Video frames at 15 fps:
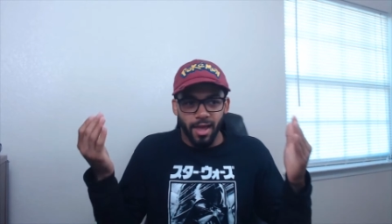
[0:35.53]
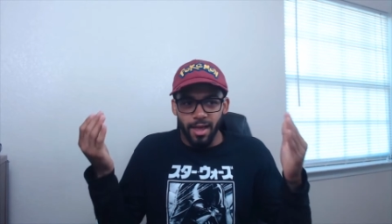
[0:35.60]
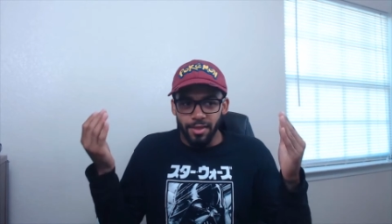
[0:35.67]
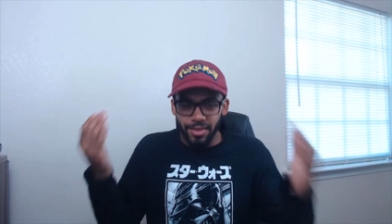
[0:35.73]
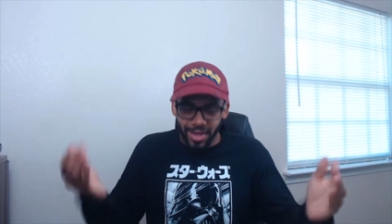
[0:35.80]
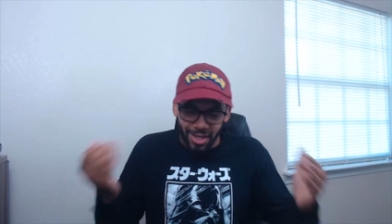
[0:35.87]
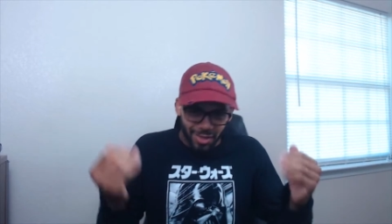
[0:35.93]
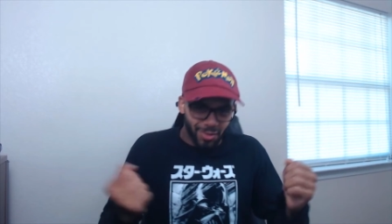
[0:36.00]

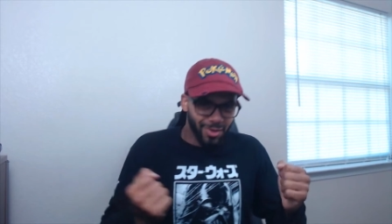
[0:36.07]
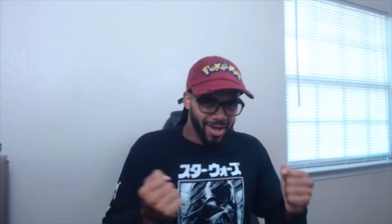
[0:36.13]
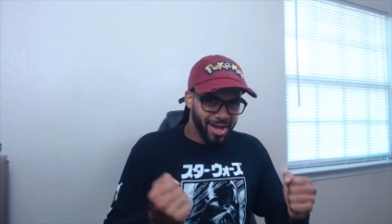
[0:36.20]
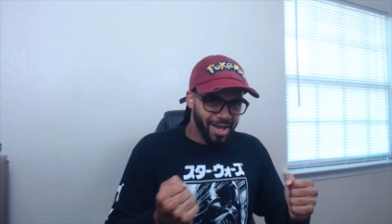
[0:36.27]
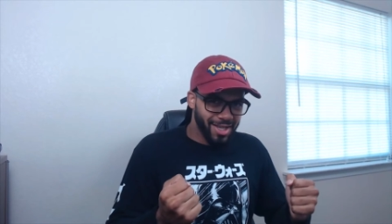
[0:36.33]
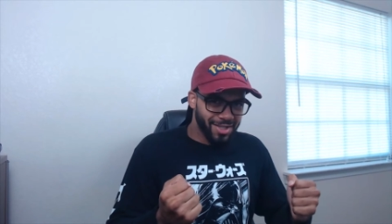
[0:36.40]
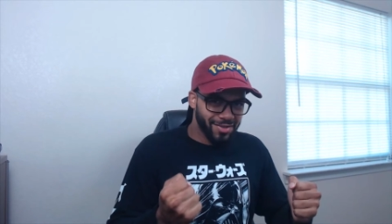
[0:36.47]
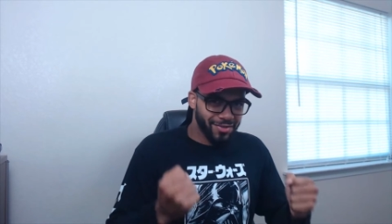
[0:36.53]
thank you
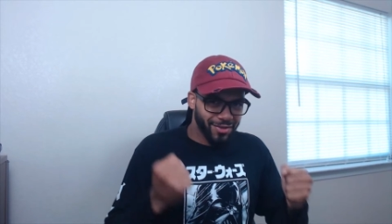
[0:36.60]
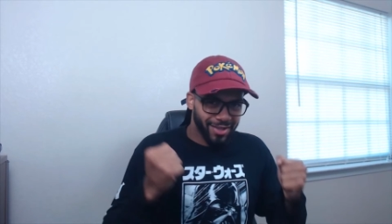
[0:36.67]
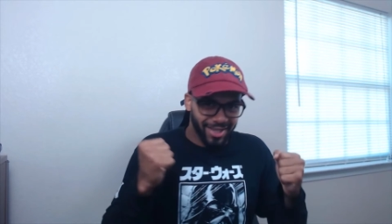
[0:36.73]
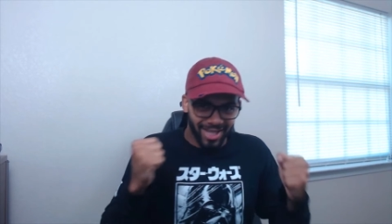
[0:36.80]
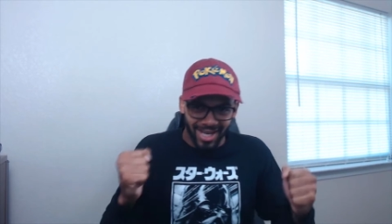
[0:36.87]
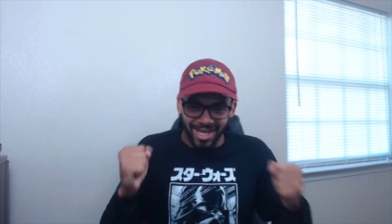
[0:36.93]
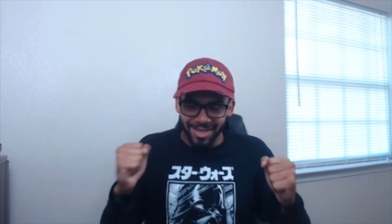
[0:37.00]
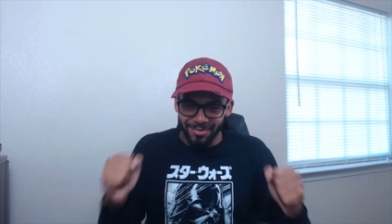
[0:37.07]
guys for
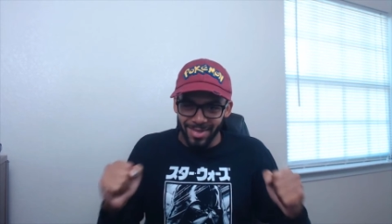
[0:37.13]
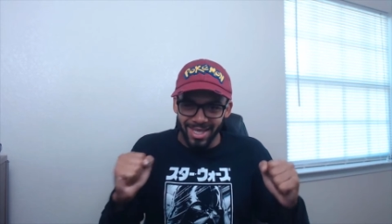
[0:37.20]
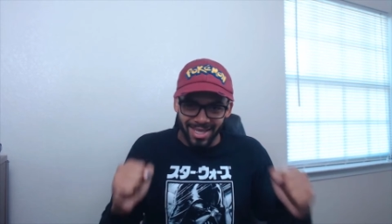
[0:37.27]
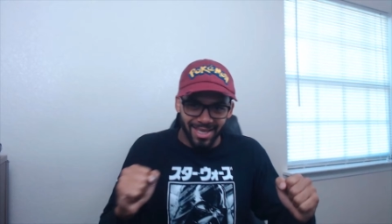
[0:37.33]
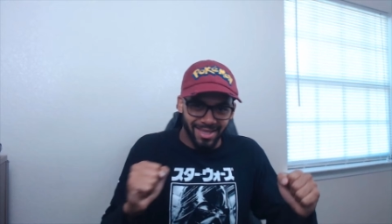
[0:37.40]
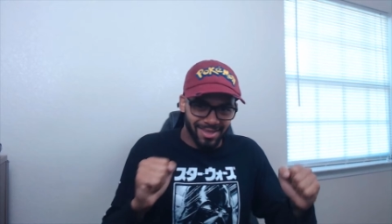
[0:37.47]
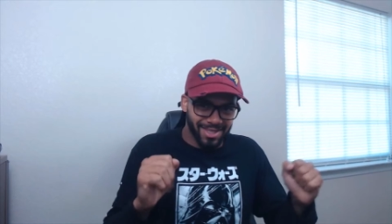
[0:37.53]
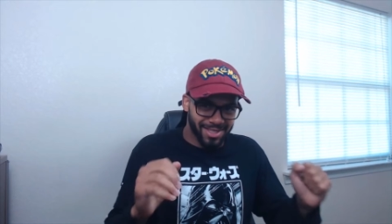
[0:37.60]
letting me
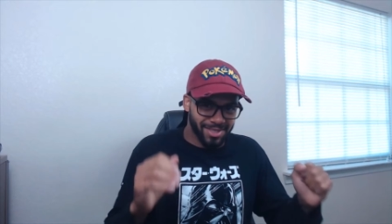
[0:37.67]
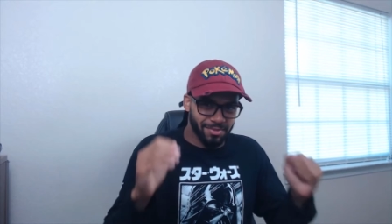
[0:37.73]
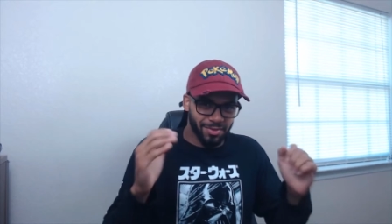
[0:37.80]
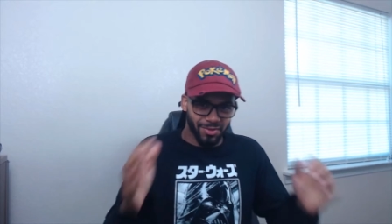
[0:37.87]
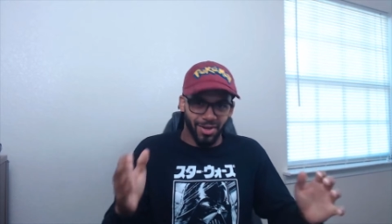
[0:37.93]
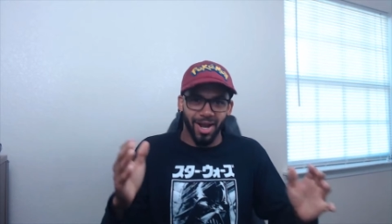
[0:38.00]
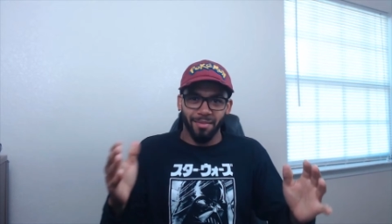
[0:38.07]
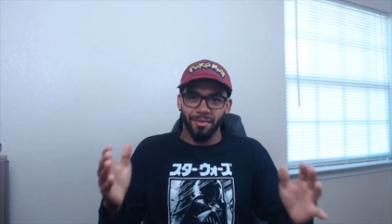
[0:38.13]
hit this
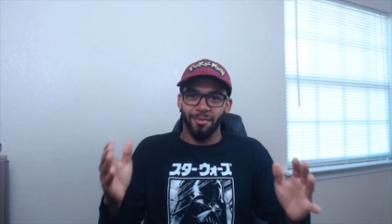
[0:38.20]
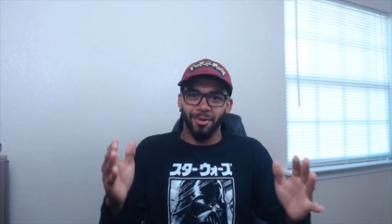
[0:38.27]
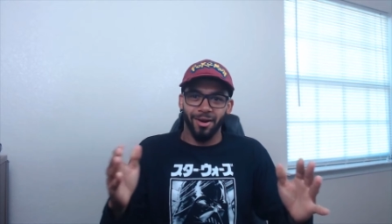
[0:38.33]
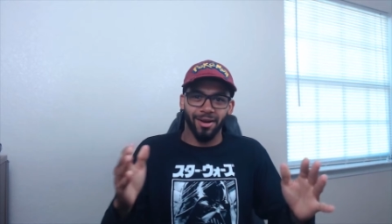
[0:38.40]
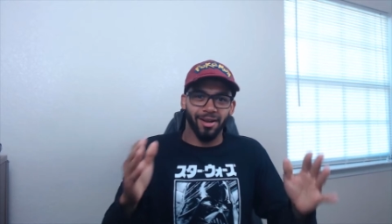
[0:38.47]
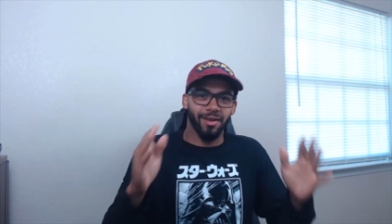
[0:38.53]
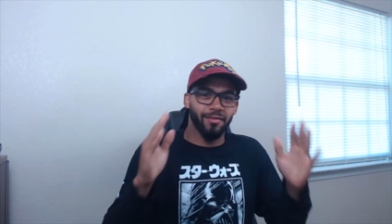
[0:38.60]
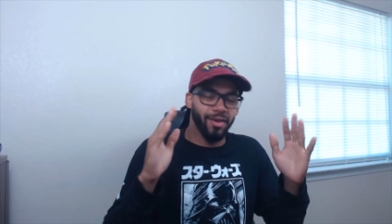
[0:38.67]
subscriber
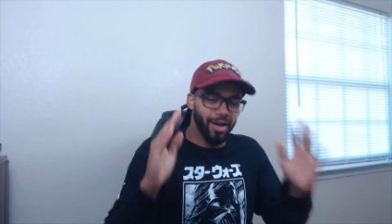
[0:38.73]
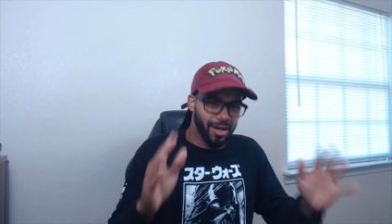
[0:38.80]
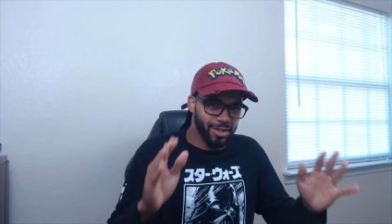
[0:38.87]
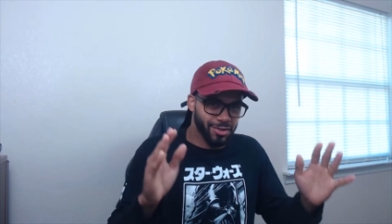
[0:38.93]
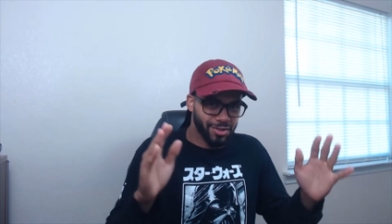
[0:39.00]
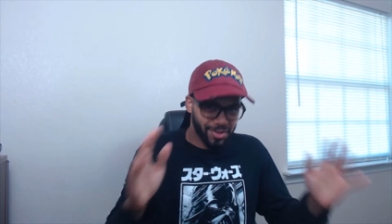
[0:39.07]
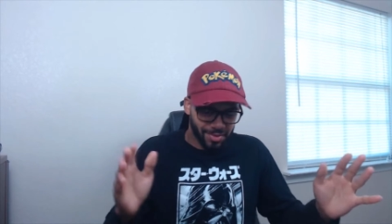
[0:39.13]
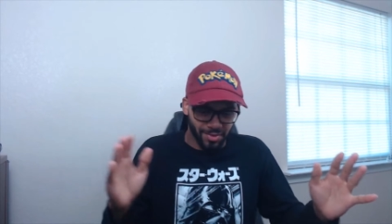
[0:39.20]
mark of one
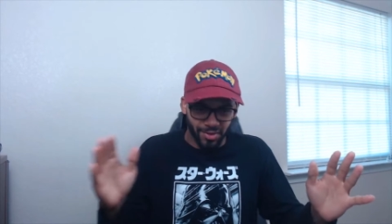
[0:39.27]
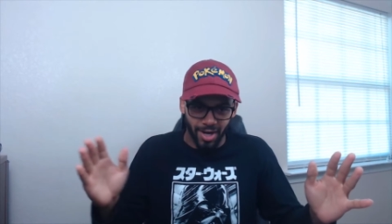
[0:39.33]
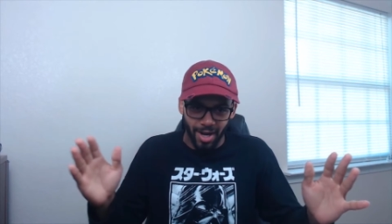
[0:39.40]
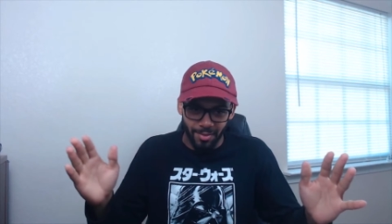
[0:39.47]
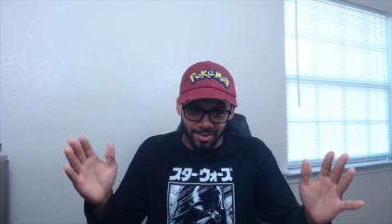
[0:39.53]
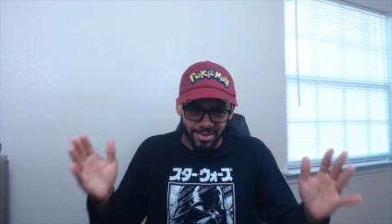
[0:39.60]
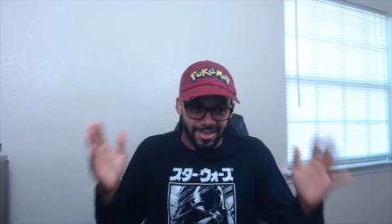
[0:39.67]
hundred subscribers.